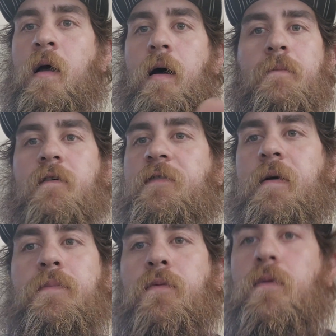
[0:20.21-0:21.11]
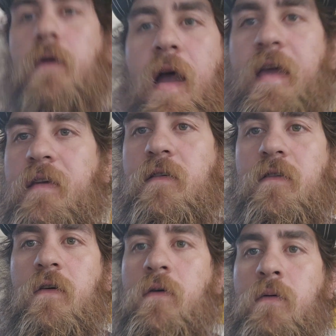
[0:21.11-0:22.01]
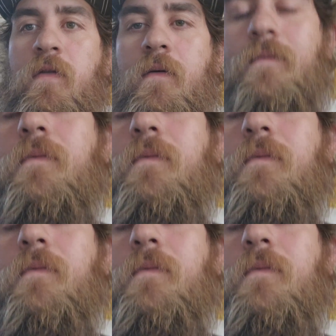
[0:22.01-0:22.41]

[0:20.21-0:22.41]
I'm going to flip right to,